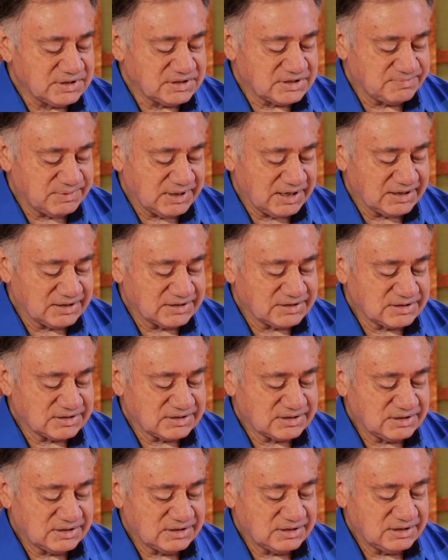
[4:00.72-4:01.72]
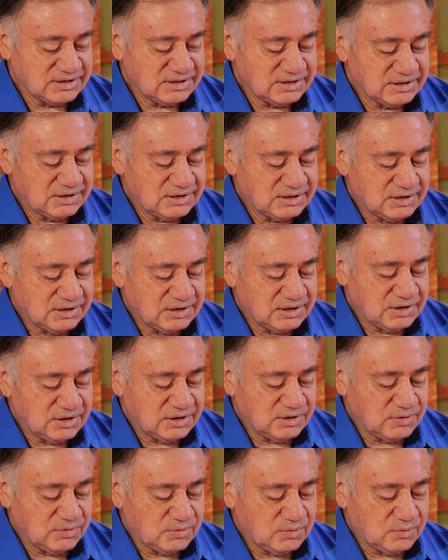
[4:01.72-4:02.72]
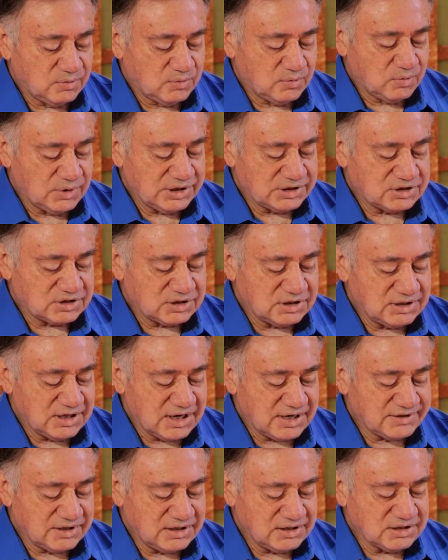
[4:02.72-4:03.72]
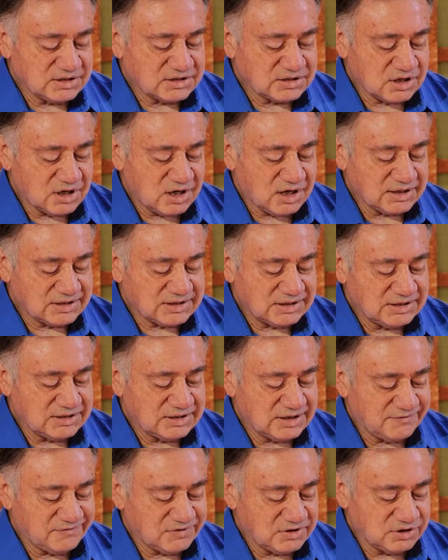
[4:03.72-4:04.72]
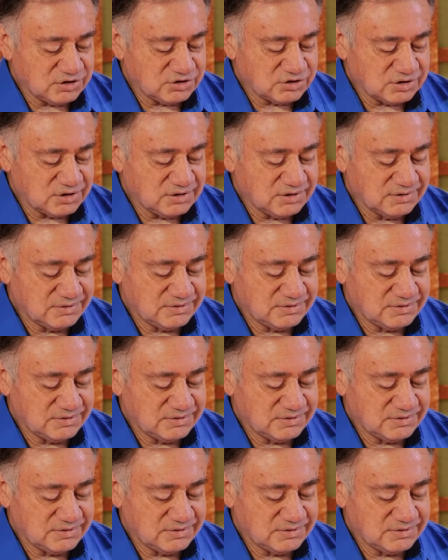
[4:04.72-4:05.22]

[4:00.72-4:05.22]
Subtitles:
space which nothing is caught in definition.